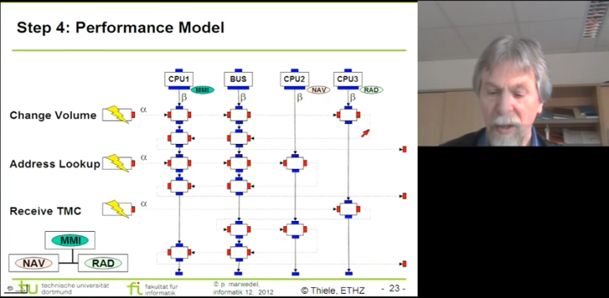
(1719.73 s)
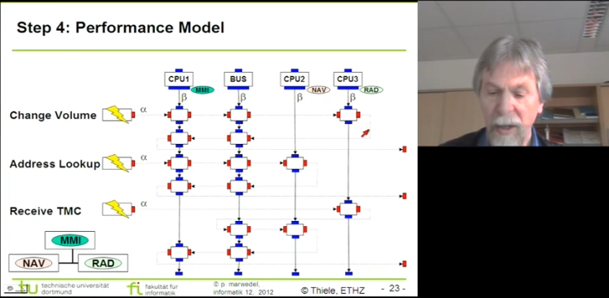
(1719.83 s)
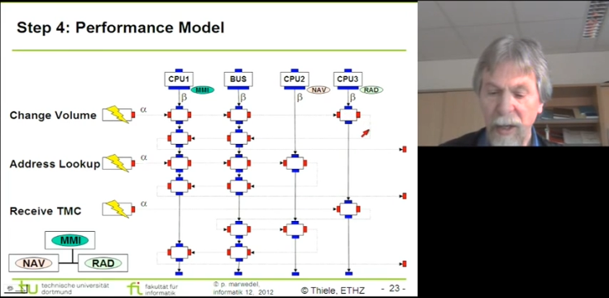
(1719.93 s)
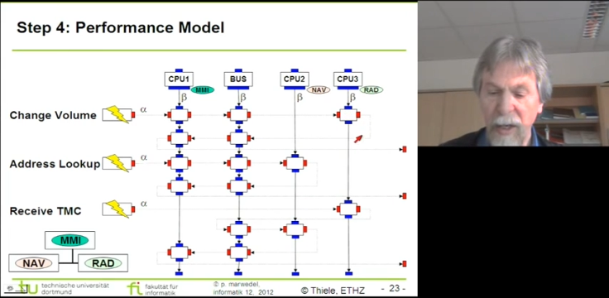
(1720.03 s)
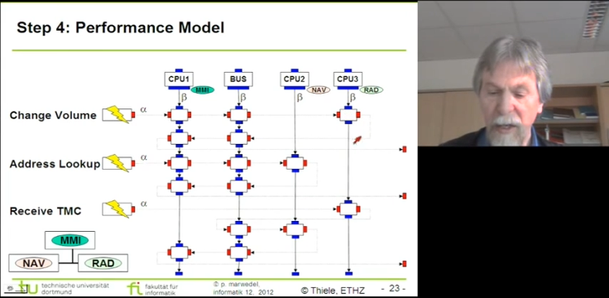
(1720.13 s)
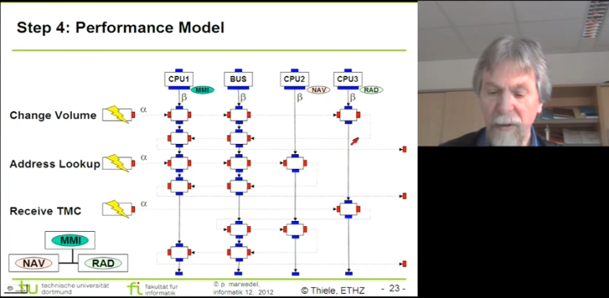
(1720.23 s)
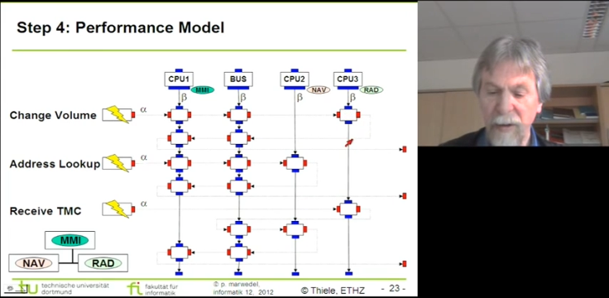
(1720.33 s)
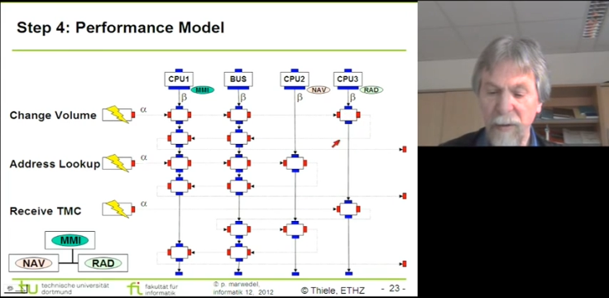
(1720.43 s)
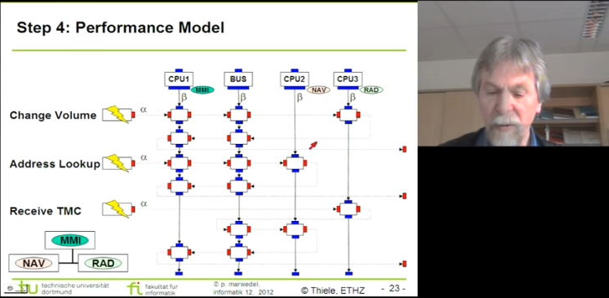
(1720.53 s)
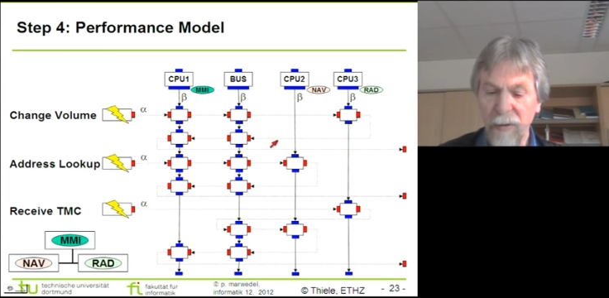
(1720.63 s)
and
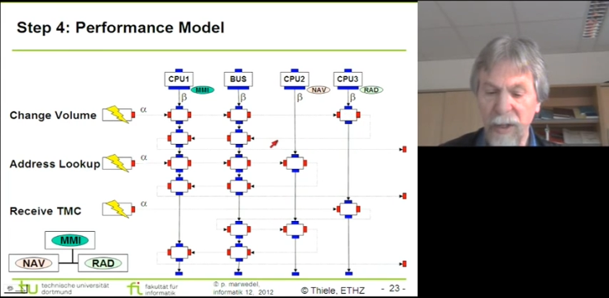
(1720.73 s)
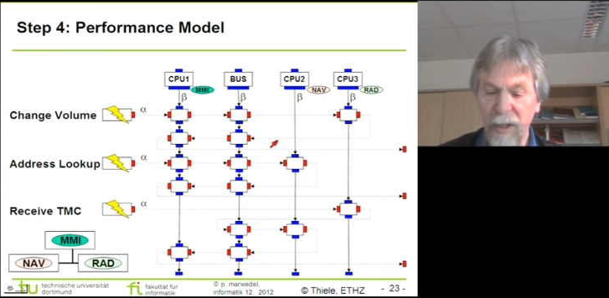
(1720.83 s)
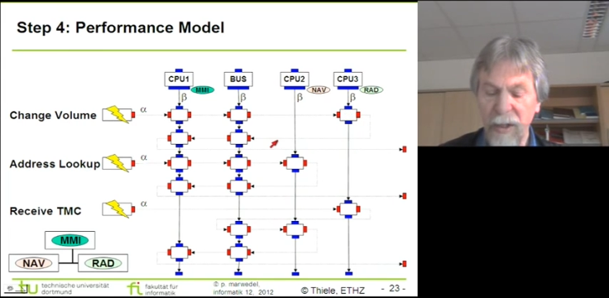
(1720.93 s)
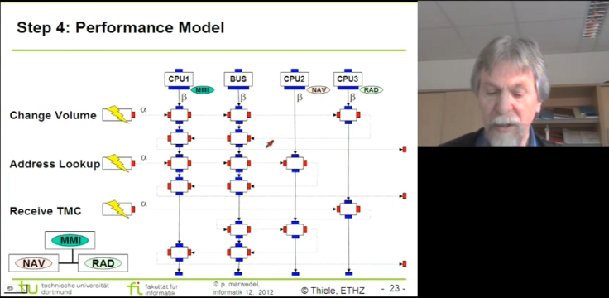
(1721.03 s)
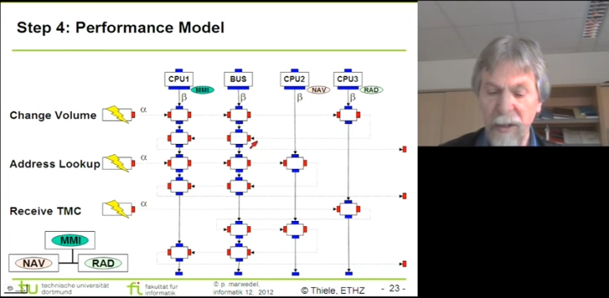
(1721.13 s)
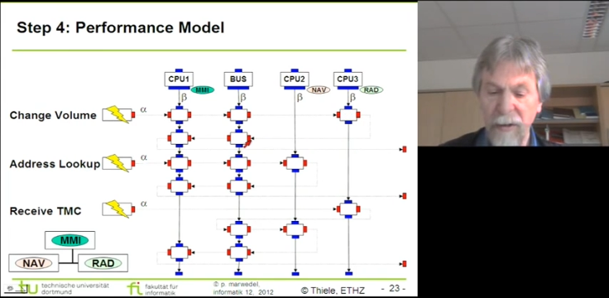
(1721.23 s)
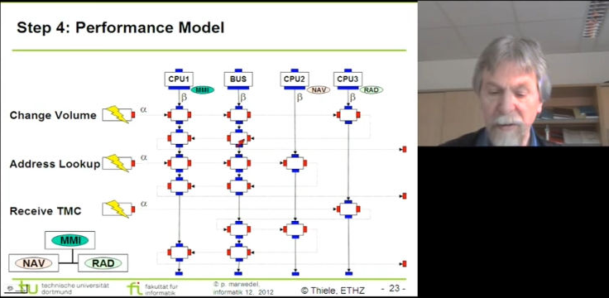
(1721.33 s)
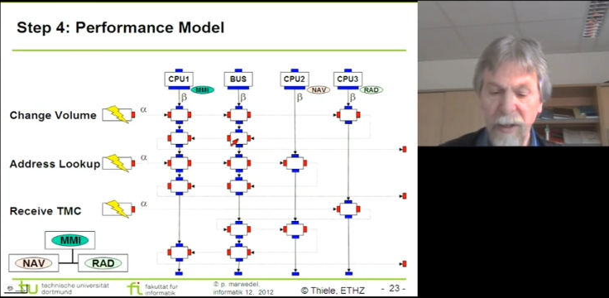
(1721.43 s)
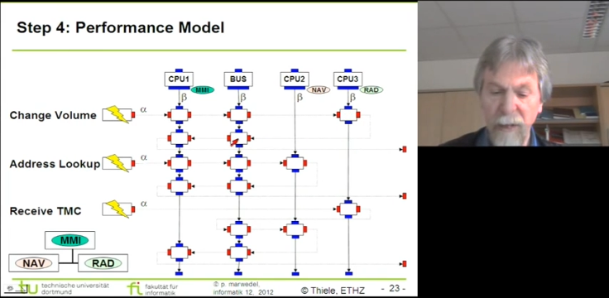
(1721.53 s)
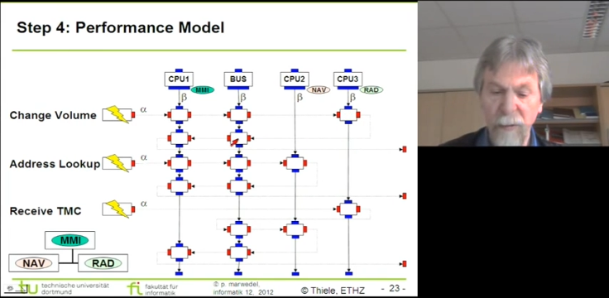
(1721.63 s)
the result
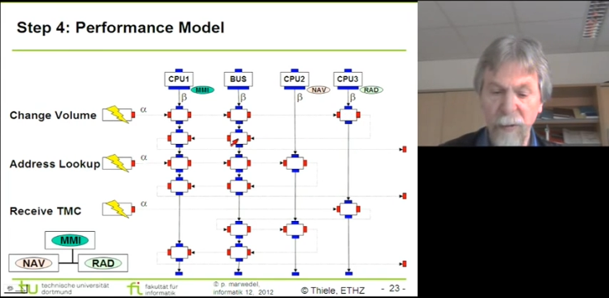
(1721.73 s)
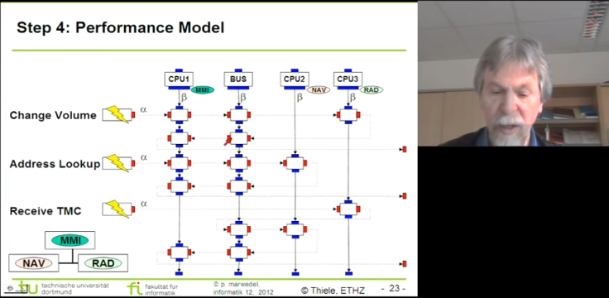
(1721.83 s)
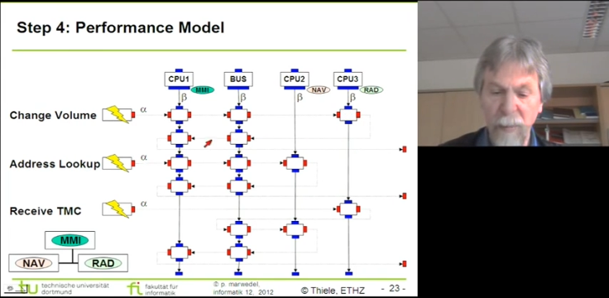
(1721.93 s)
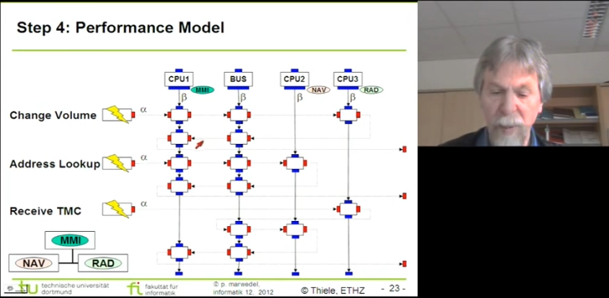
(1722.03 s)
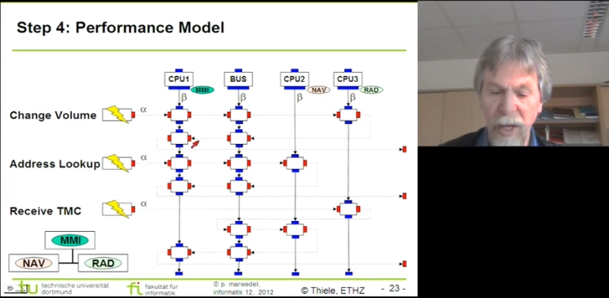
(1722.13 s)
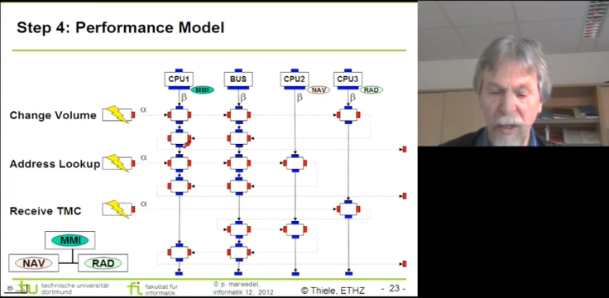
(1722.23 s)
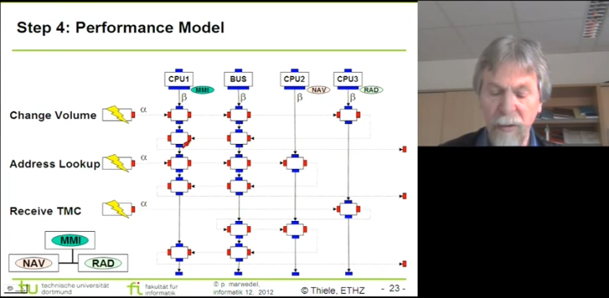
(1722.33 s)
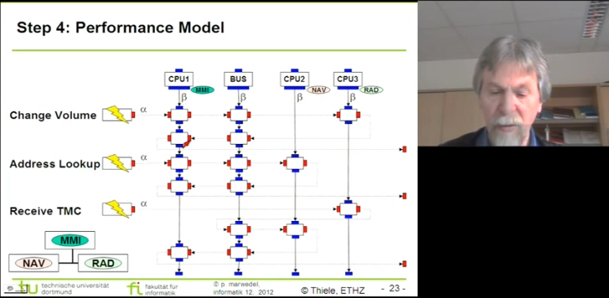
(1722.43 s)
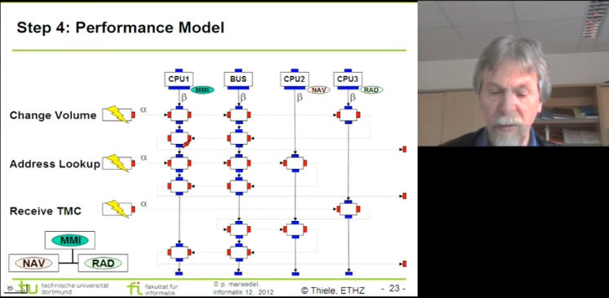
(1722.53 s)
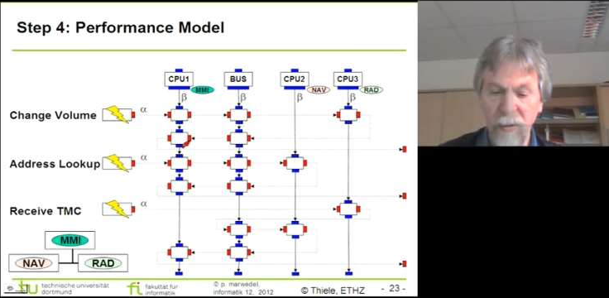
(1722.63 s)
is then fed
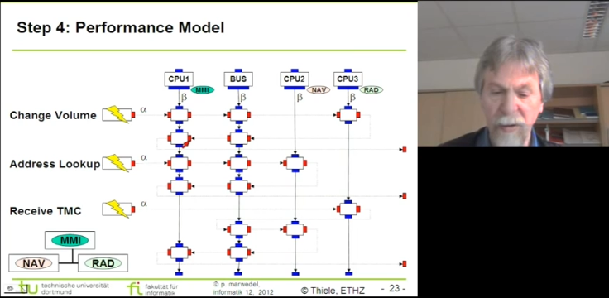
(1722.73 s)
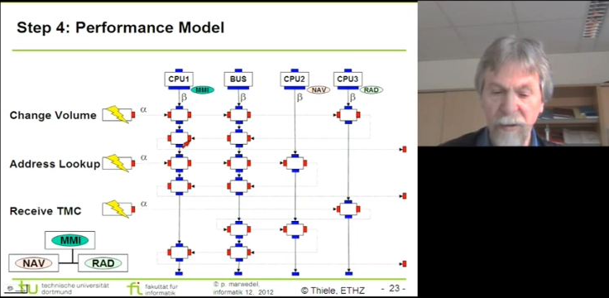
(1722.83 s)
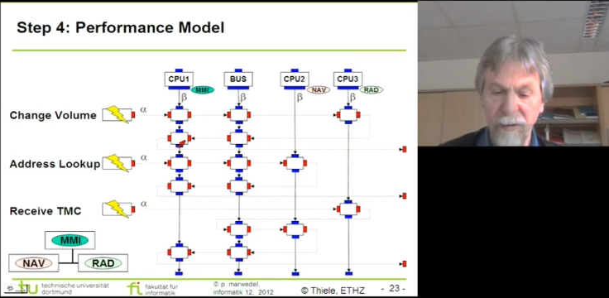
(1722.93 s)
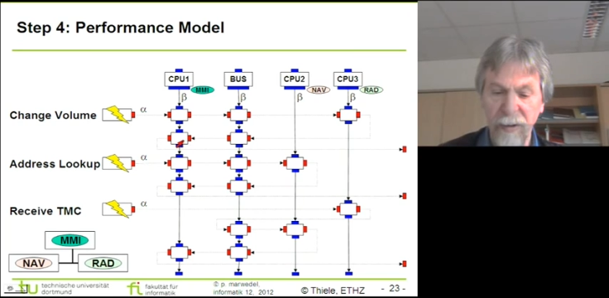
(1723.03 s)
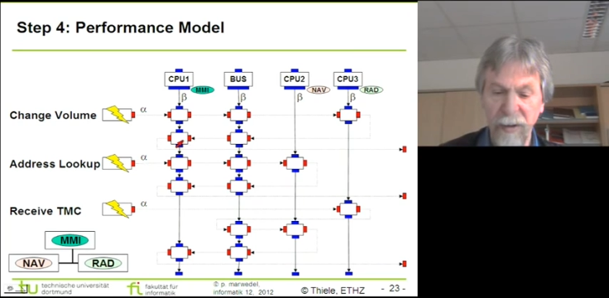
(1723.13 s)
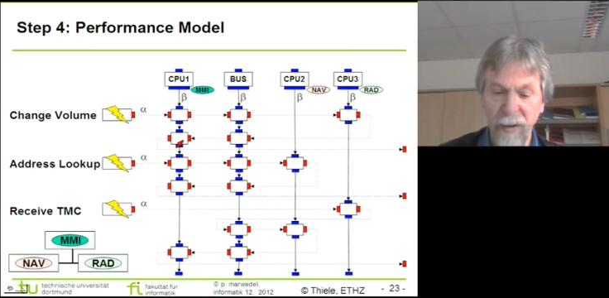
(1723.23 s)
back to this